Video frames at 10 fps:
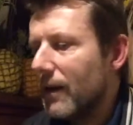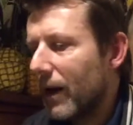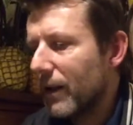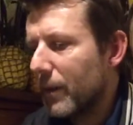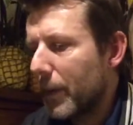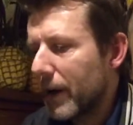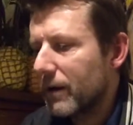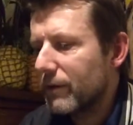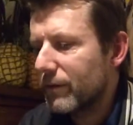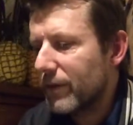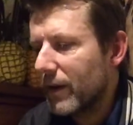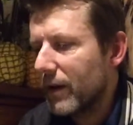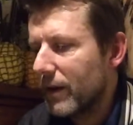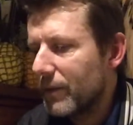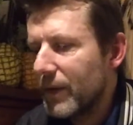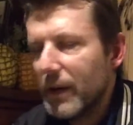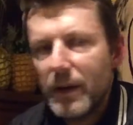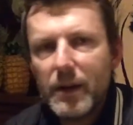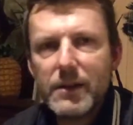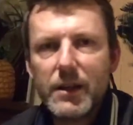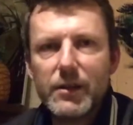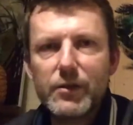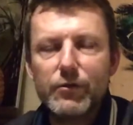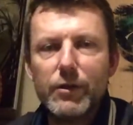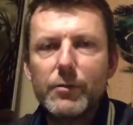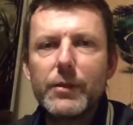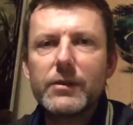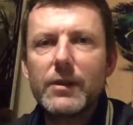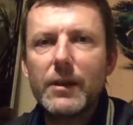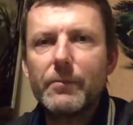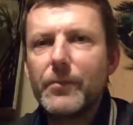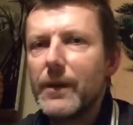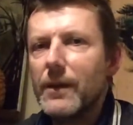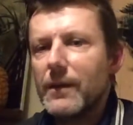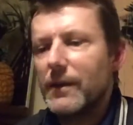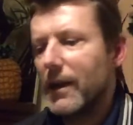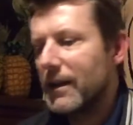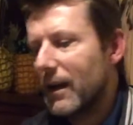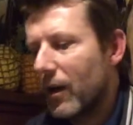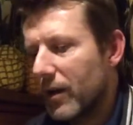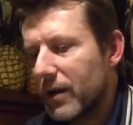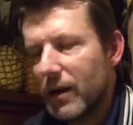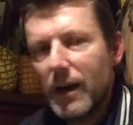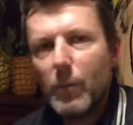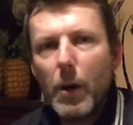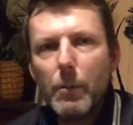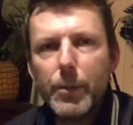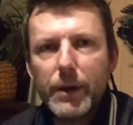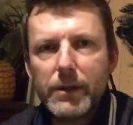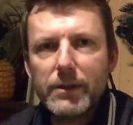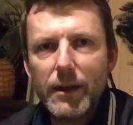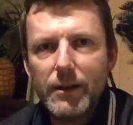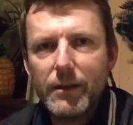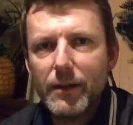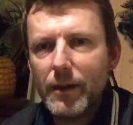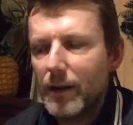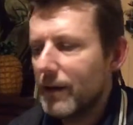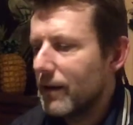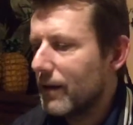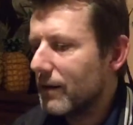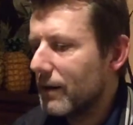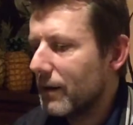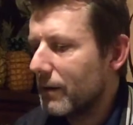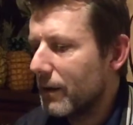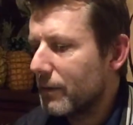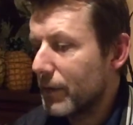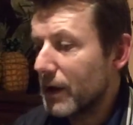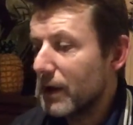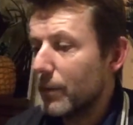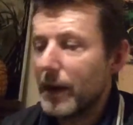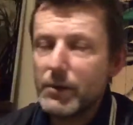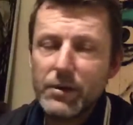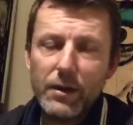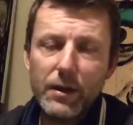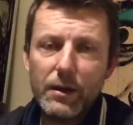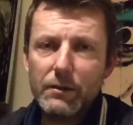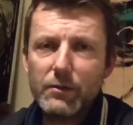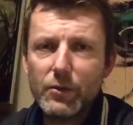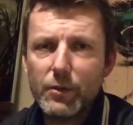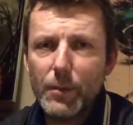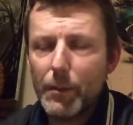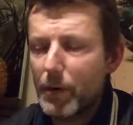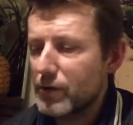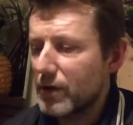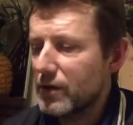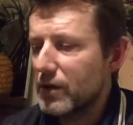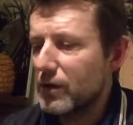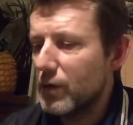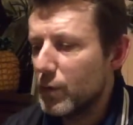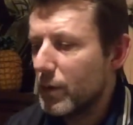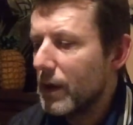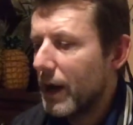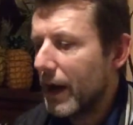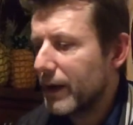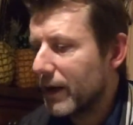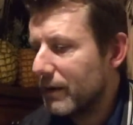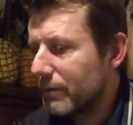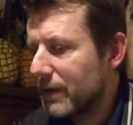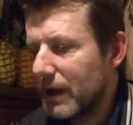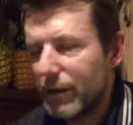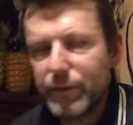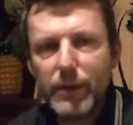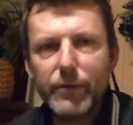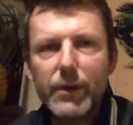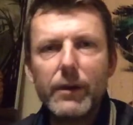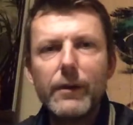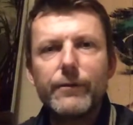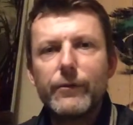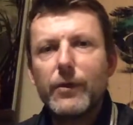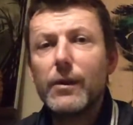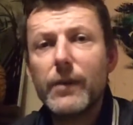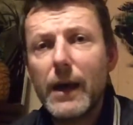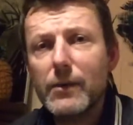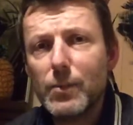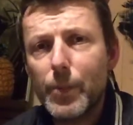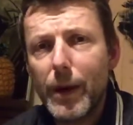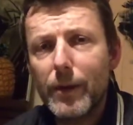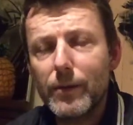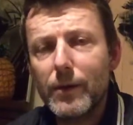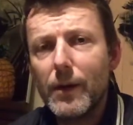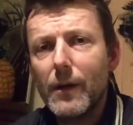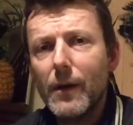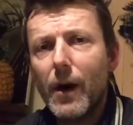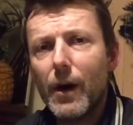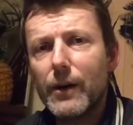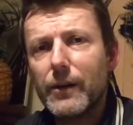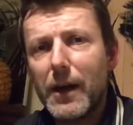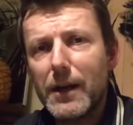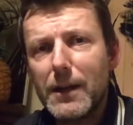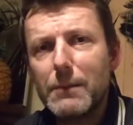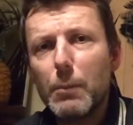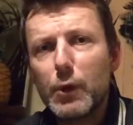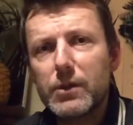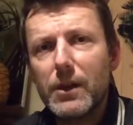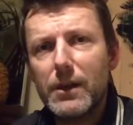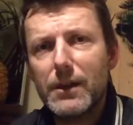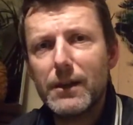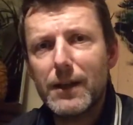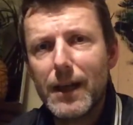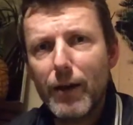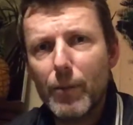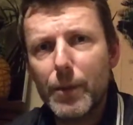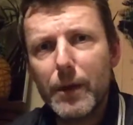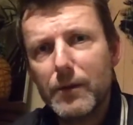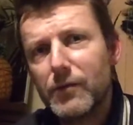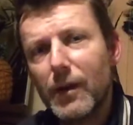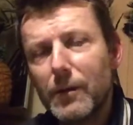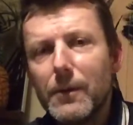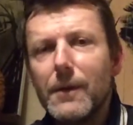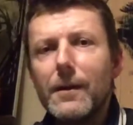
on the back of his history. But yeah, he didn't like it one bit. And thinking about and talking about Boris Johnson, who had a gift of a £15,000 holiday in Mustique in the Caribbean, so